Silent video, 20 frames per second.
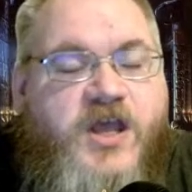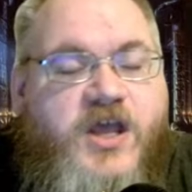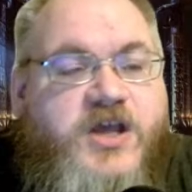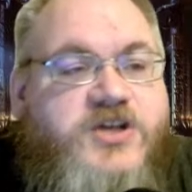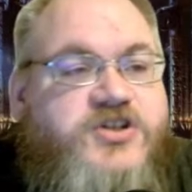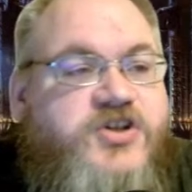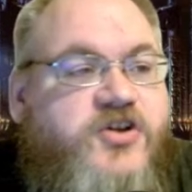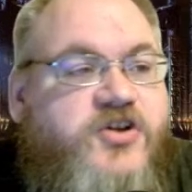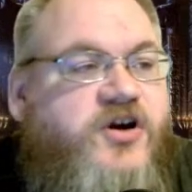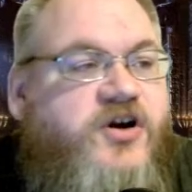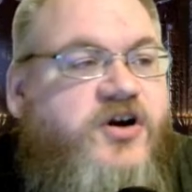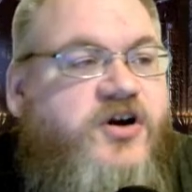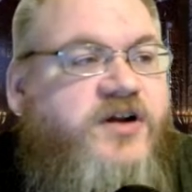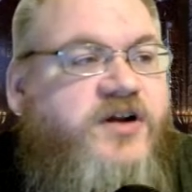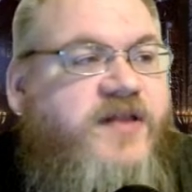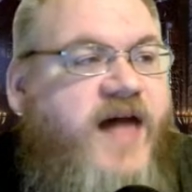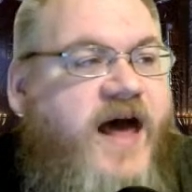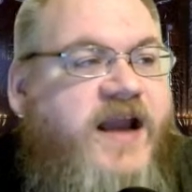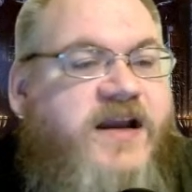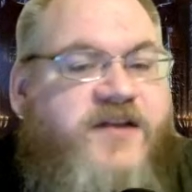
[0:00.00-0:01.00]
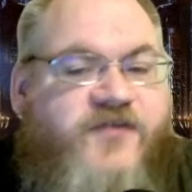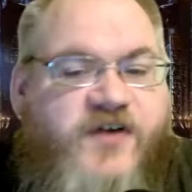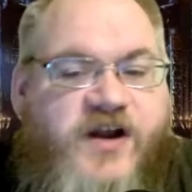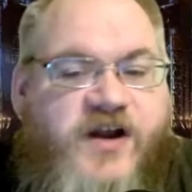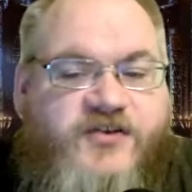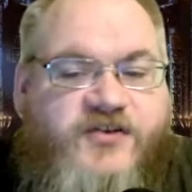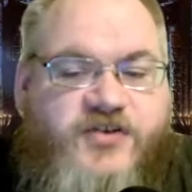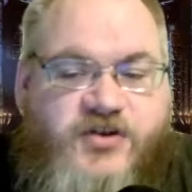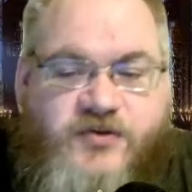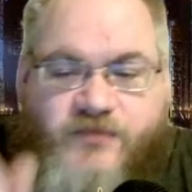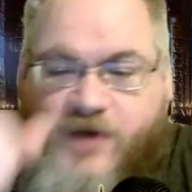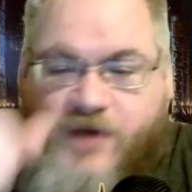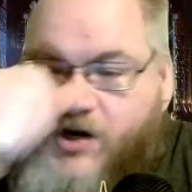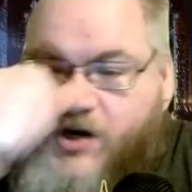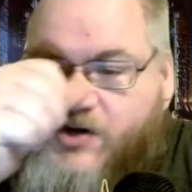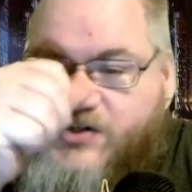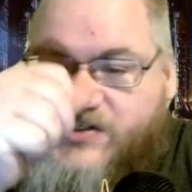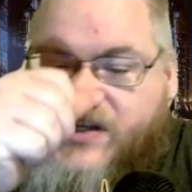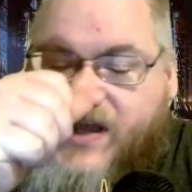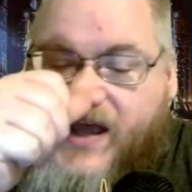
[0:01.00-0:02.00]
so there are a lot of different altitude
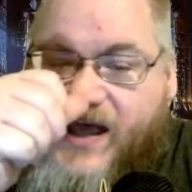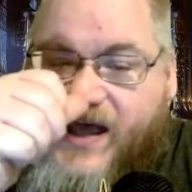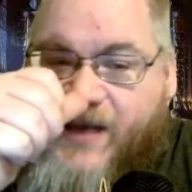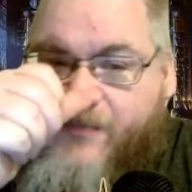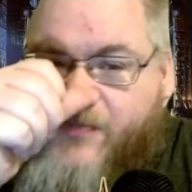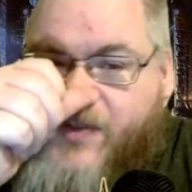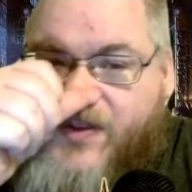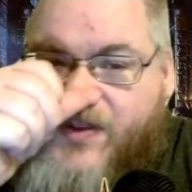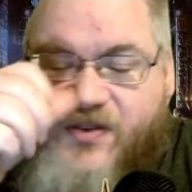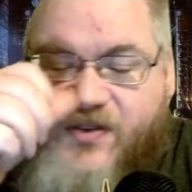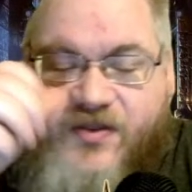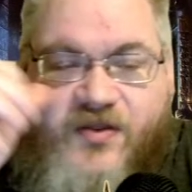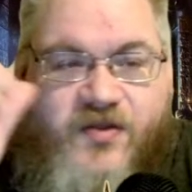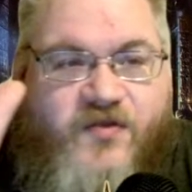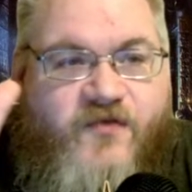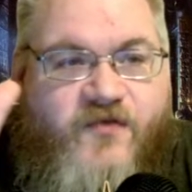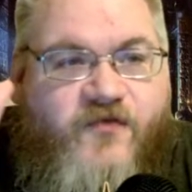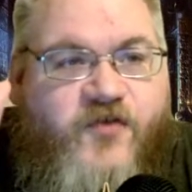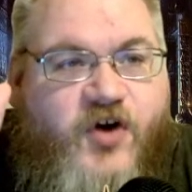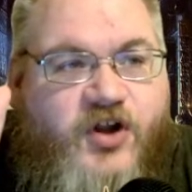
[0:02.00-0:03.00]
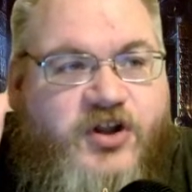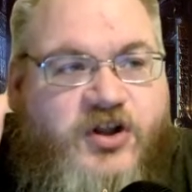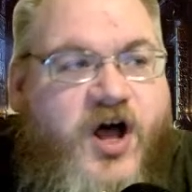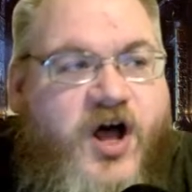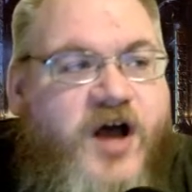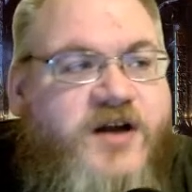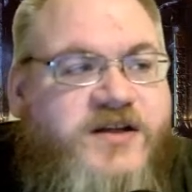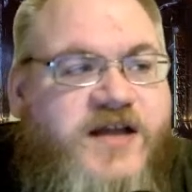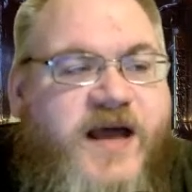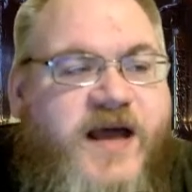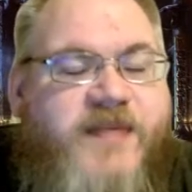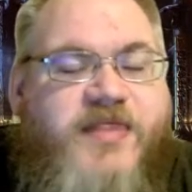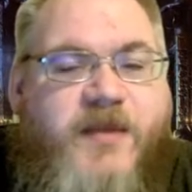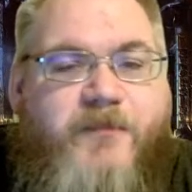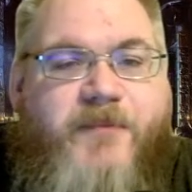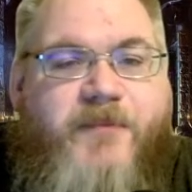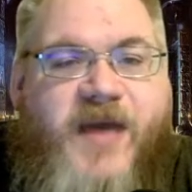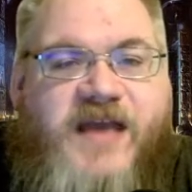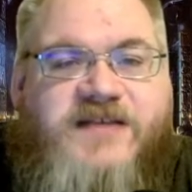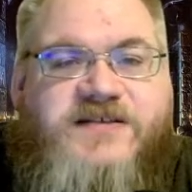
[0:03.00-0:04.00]
markers um, for a long time the
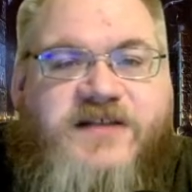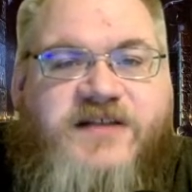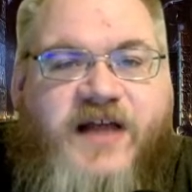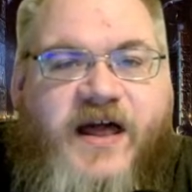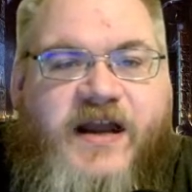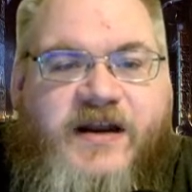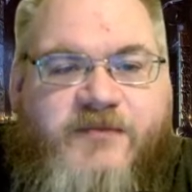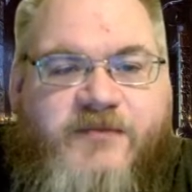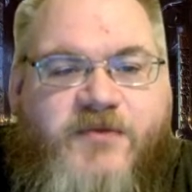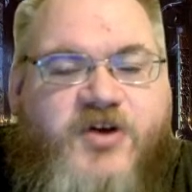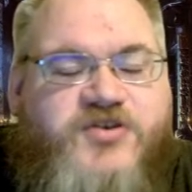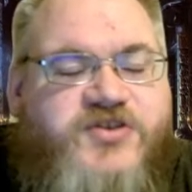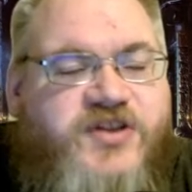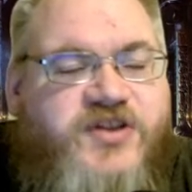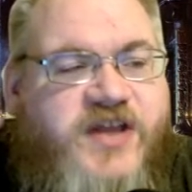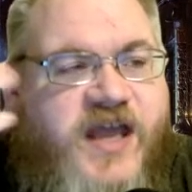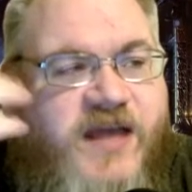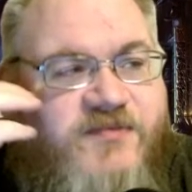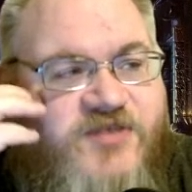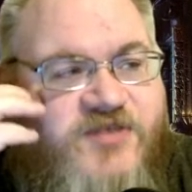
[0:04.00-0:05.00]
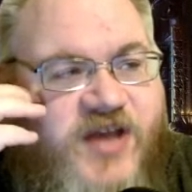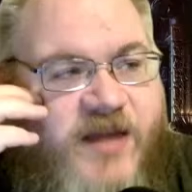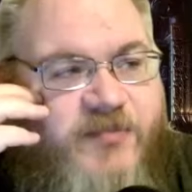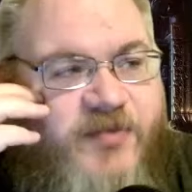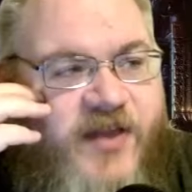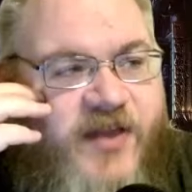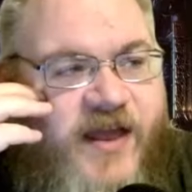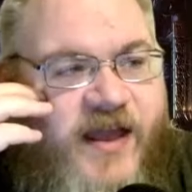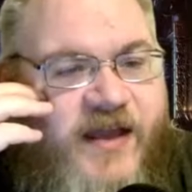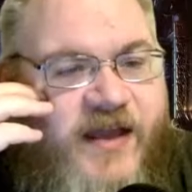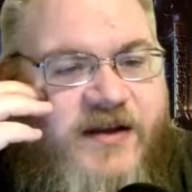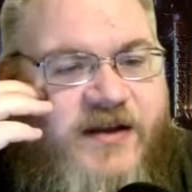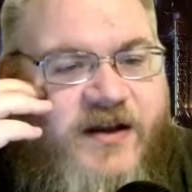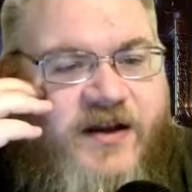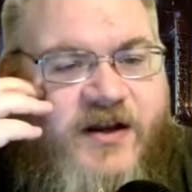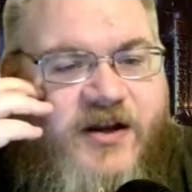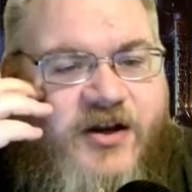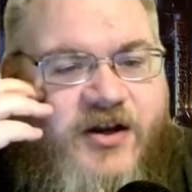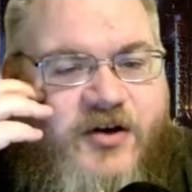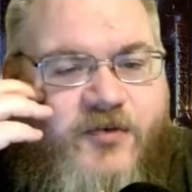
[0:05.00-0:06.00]
baseline in most of the games i played
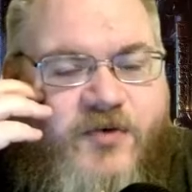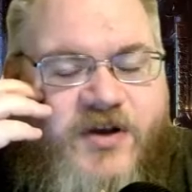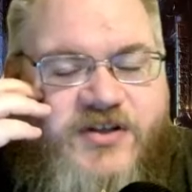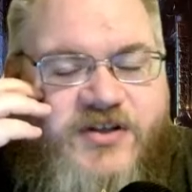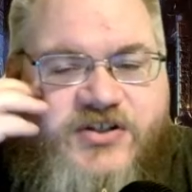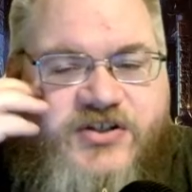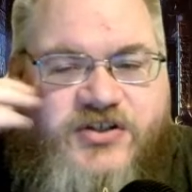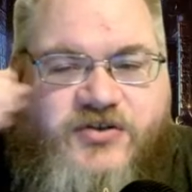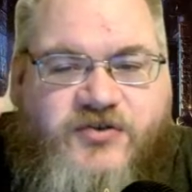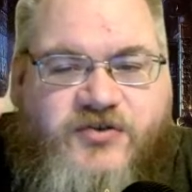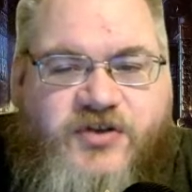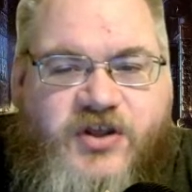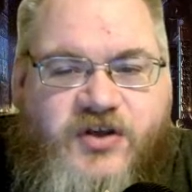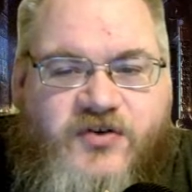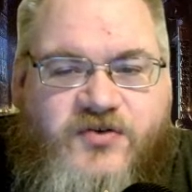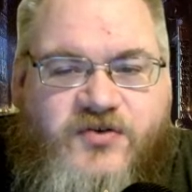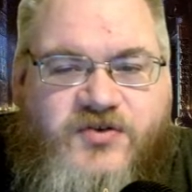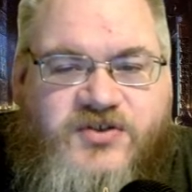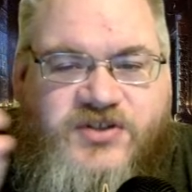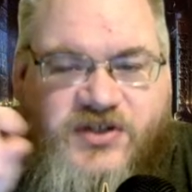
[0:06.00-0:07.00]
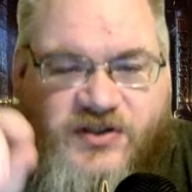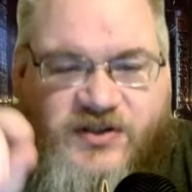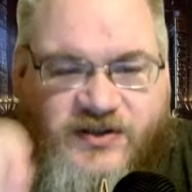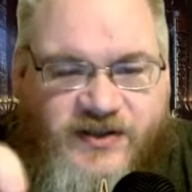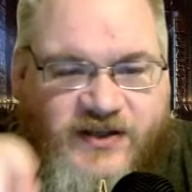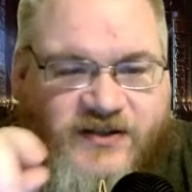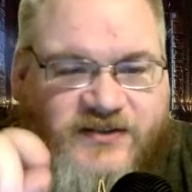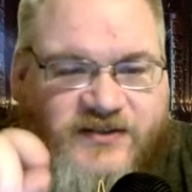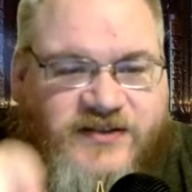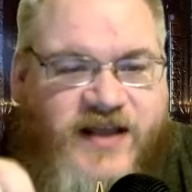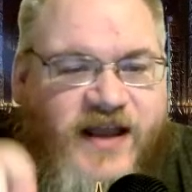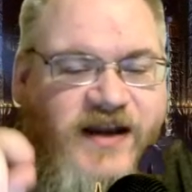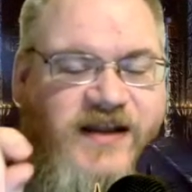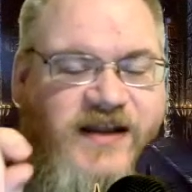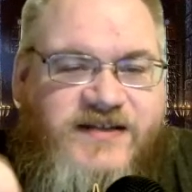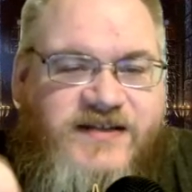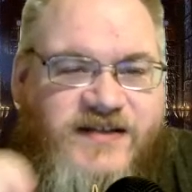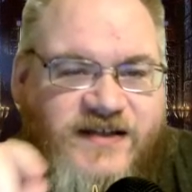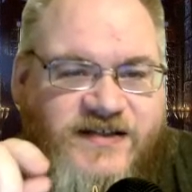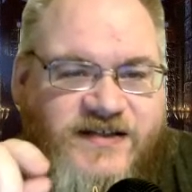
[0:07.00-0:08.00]
was to use little
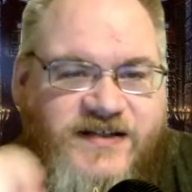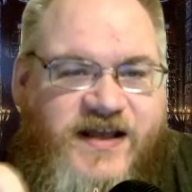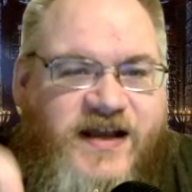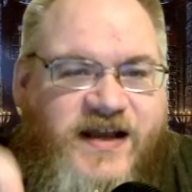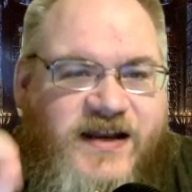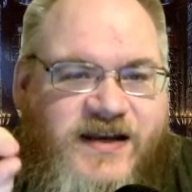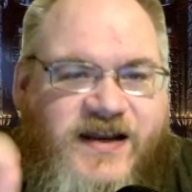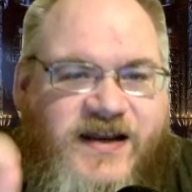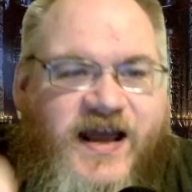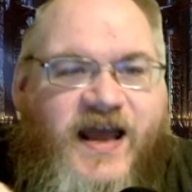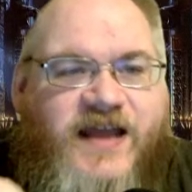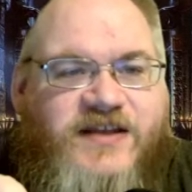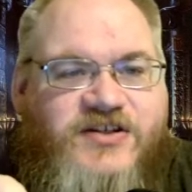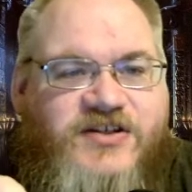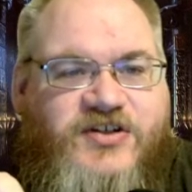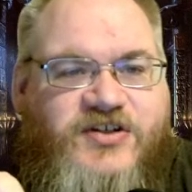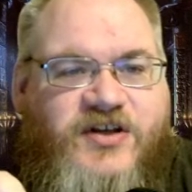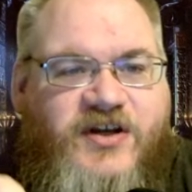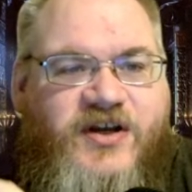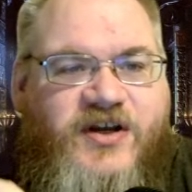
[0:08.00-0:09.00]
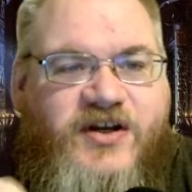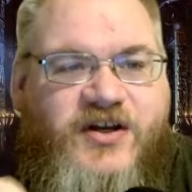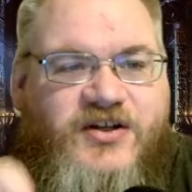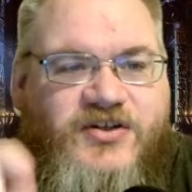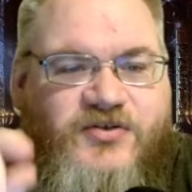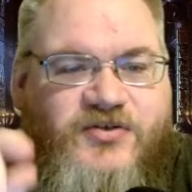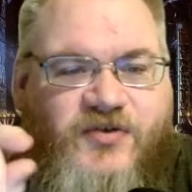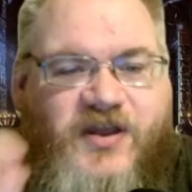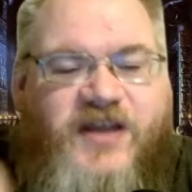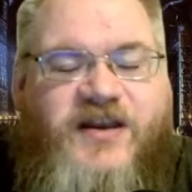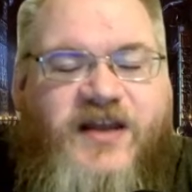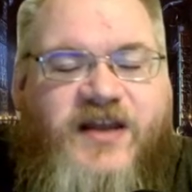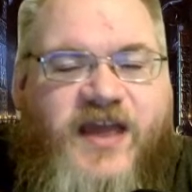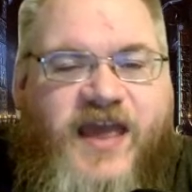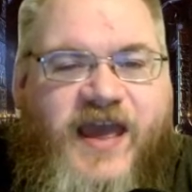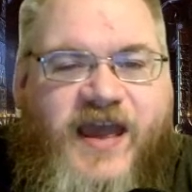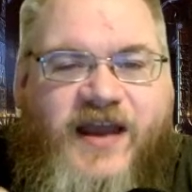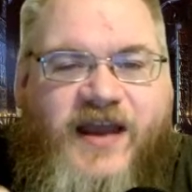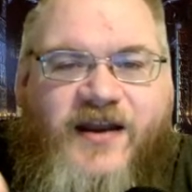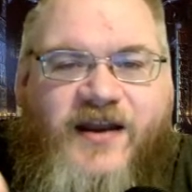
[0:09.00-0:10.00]
tiny six-sided dice to
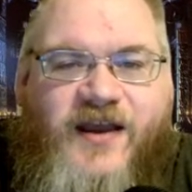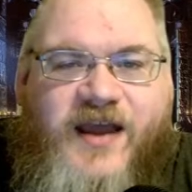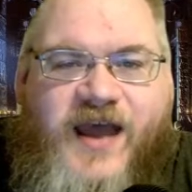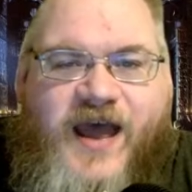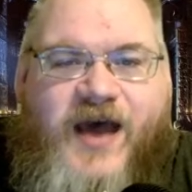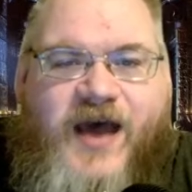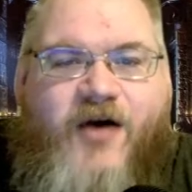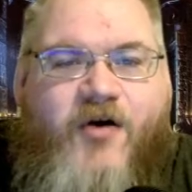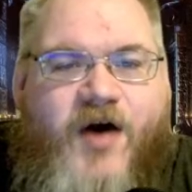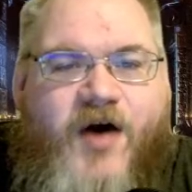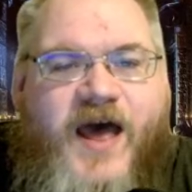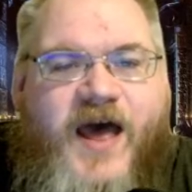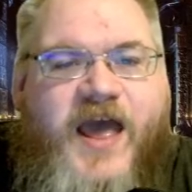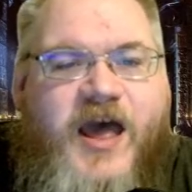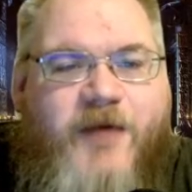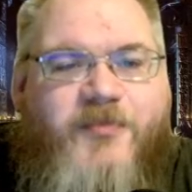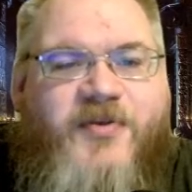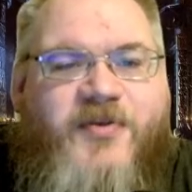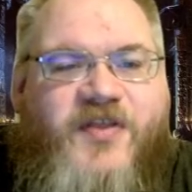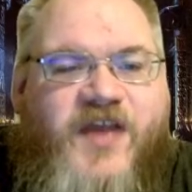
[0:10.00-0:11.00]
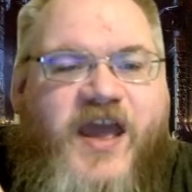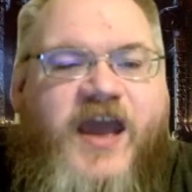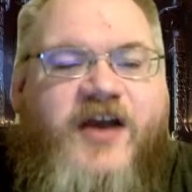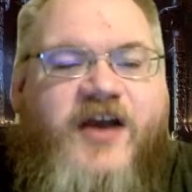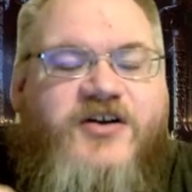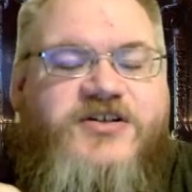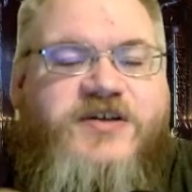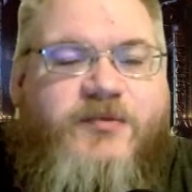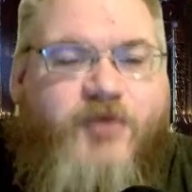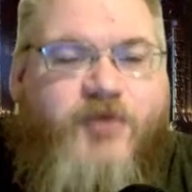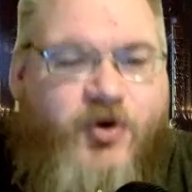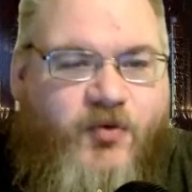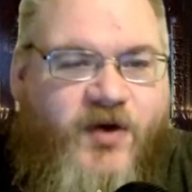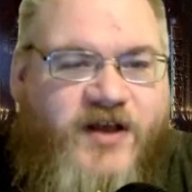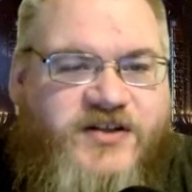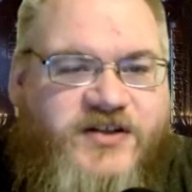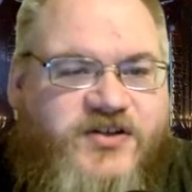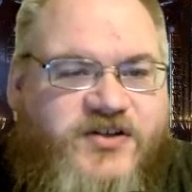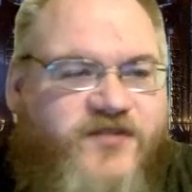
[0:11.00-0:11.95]
indicate how high up in the air someone was.